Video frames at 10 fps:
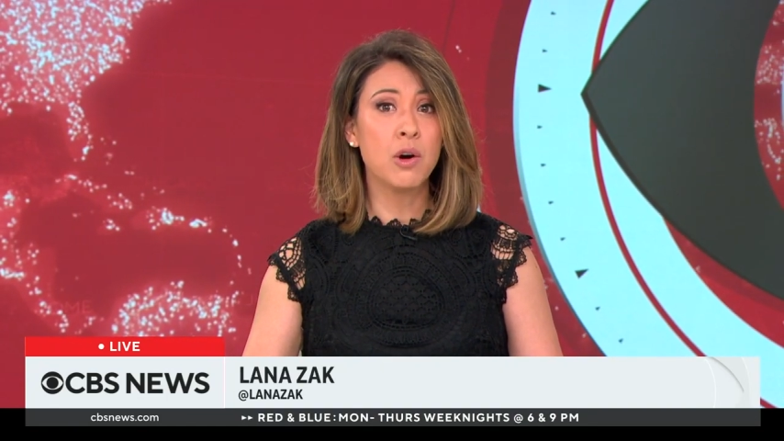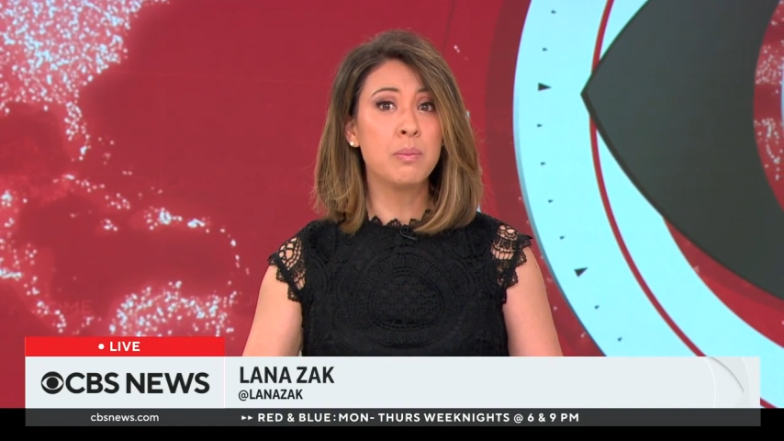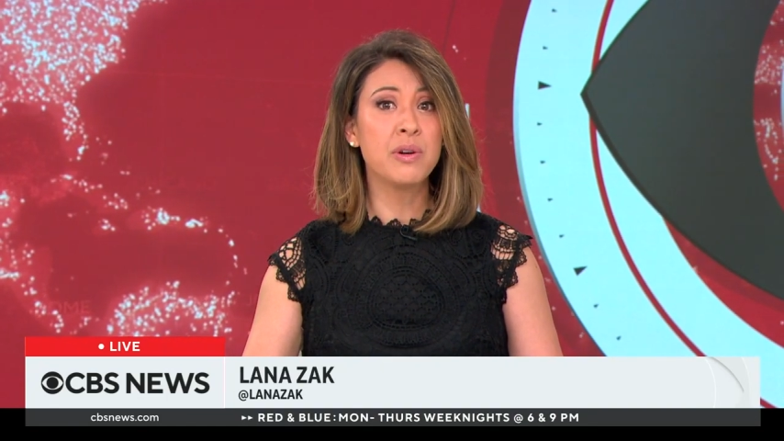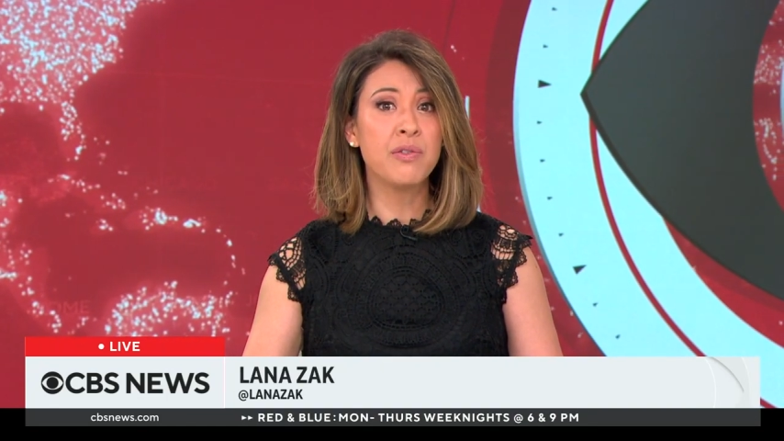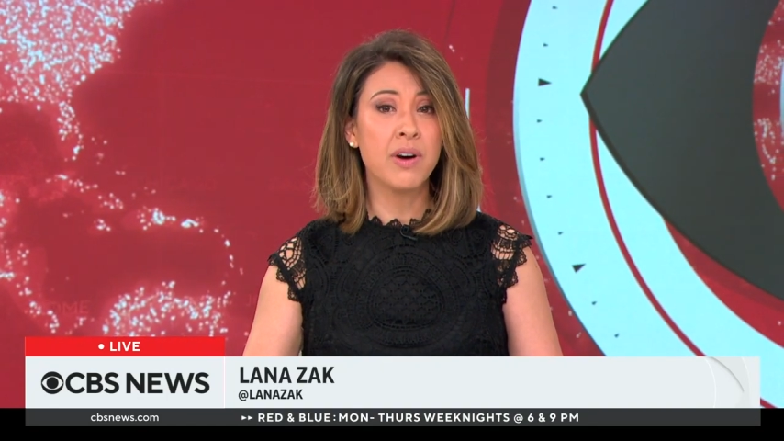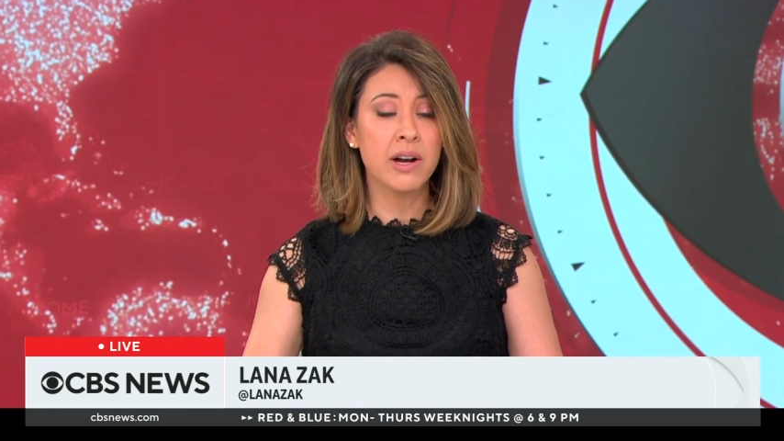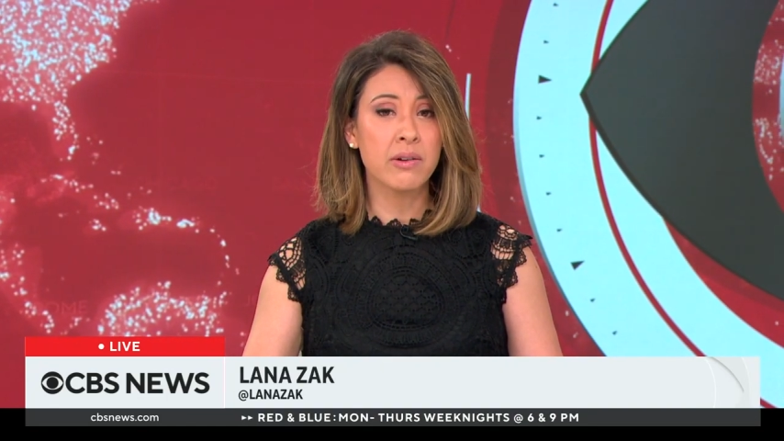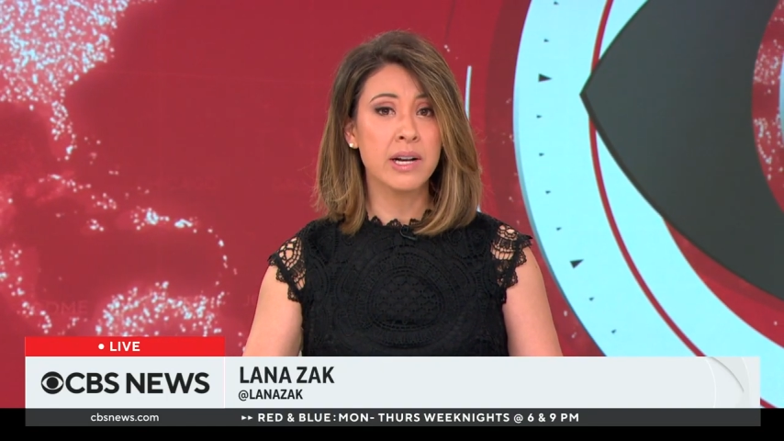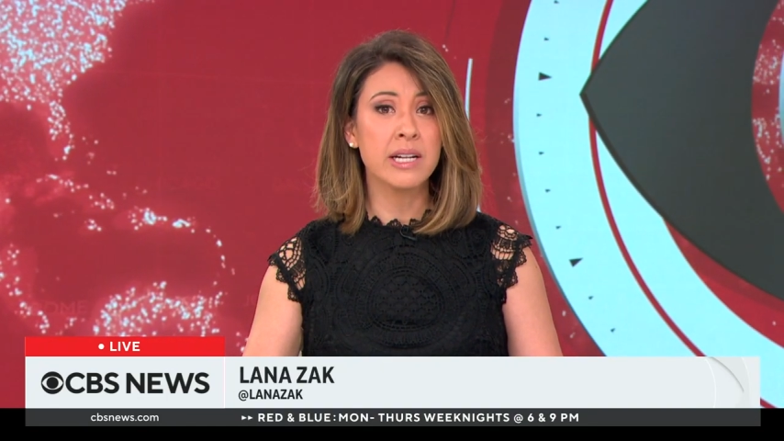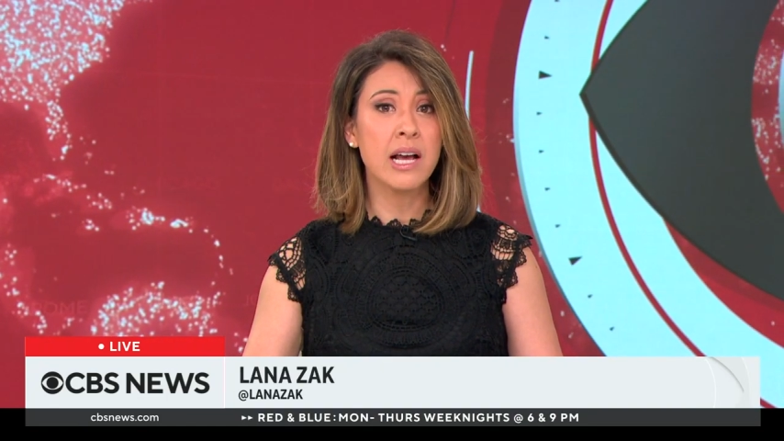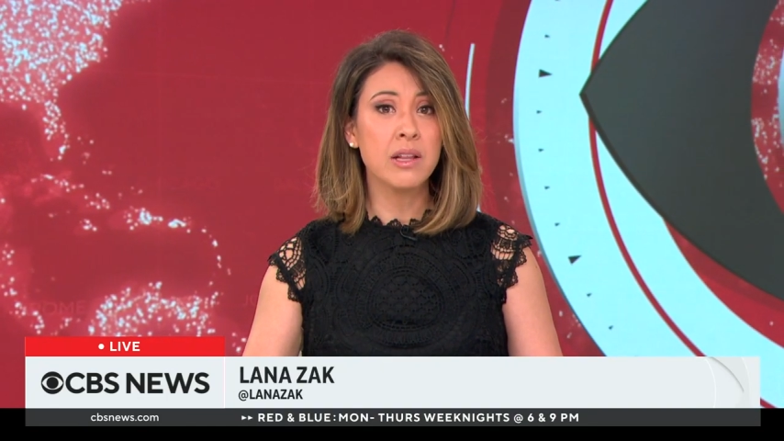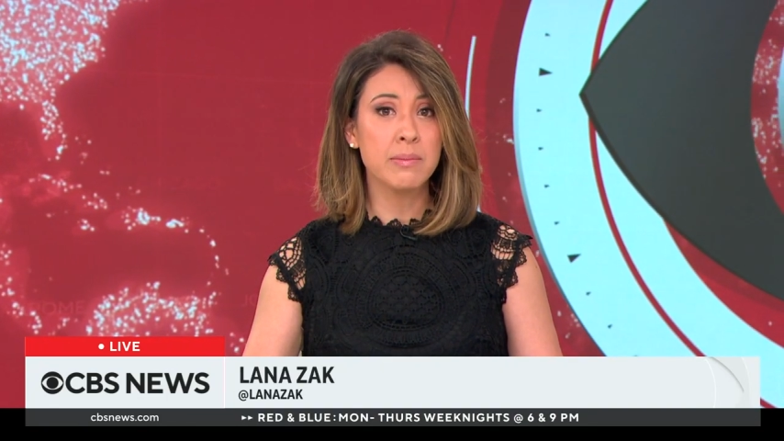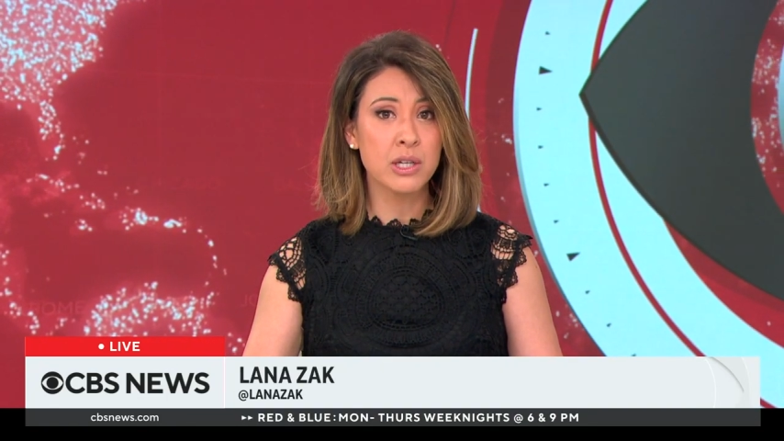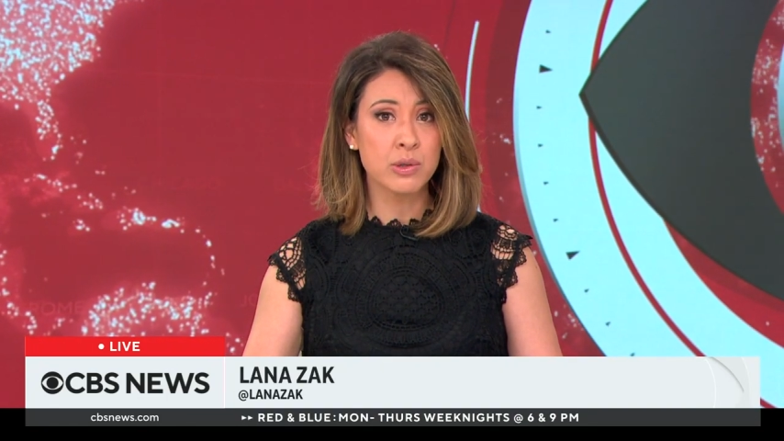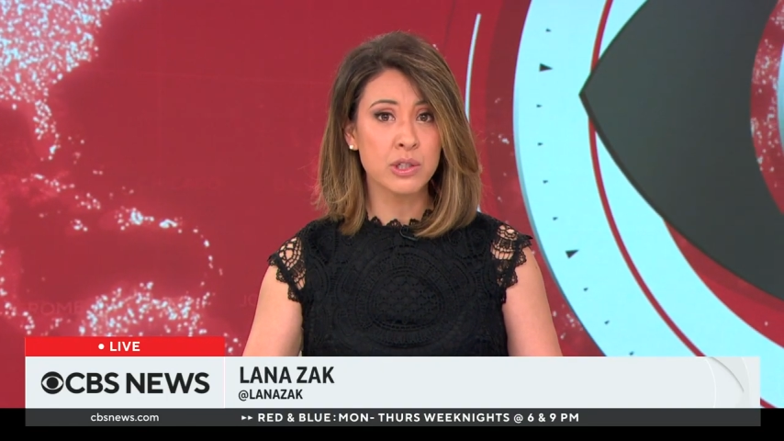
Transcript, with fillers: opened fire at an elementary